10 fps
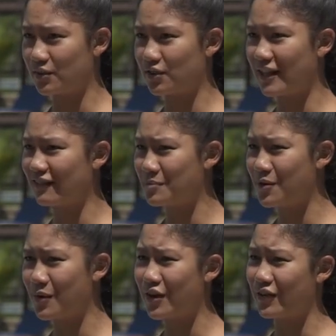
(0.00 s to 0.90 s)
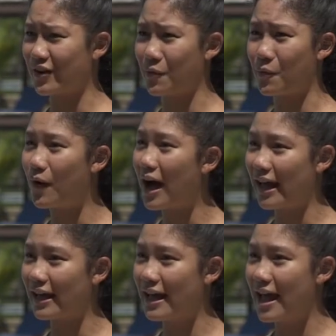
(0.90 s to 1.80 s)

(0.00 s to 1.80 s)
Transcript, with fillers: which left me wondering why.